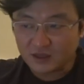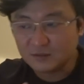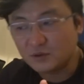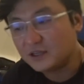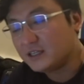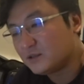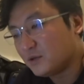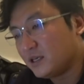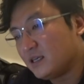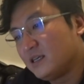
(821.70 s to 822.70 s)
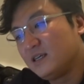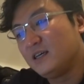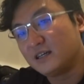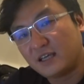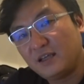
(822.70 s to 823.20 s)
Put it this way.
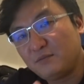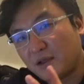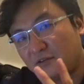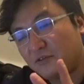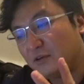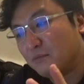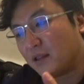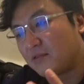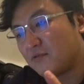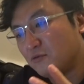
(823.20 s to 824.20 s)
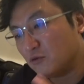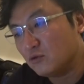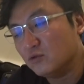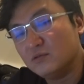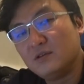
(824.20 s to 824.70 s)
Again, my 3-month
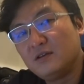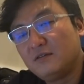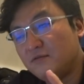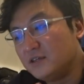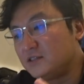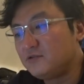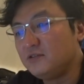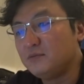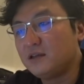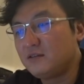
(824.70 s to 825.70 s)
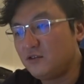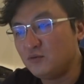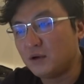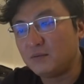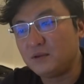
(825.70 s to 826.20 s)
rule. First 3 months, you
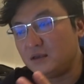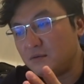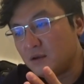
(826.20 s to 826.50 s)
might be